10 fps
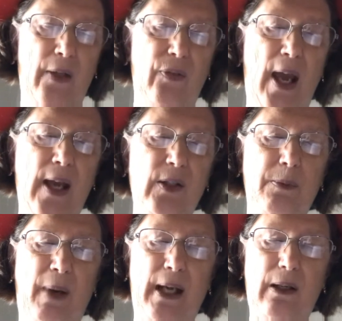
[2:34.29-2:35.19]
Thanks,
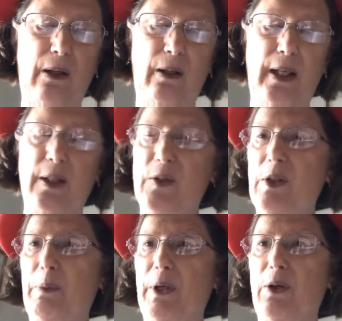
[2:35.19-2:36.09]
Michael. He
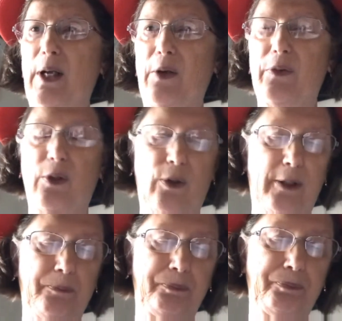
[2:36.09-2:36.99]
disappeared out the door.